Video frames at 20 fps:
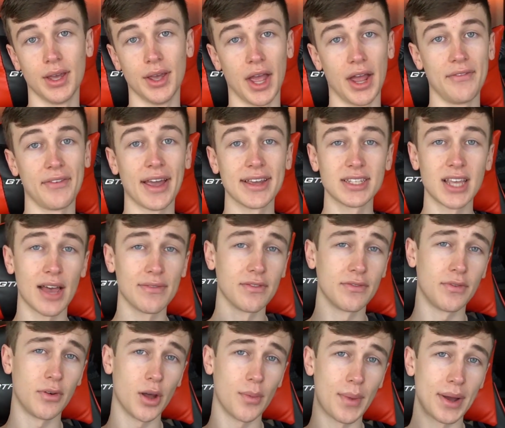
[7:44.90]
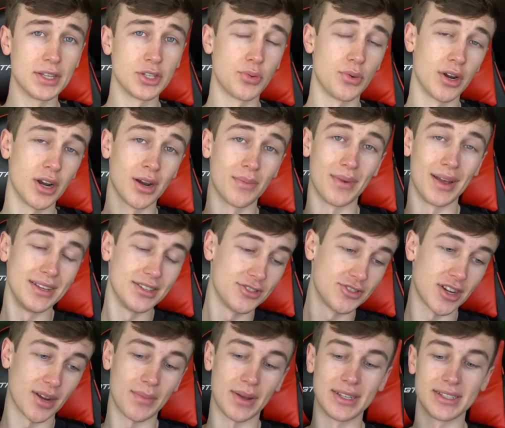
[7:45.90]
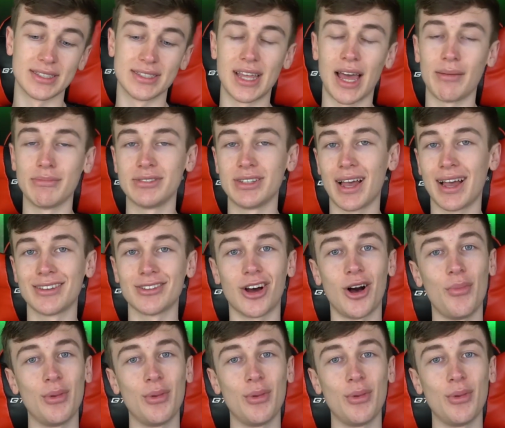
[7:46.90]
If you guys haven't followed my Twitter, my Instagram, my Snapchat,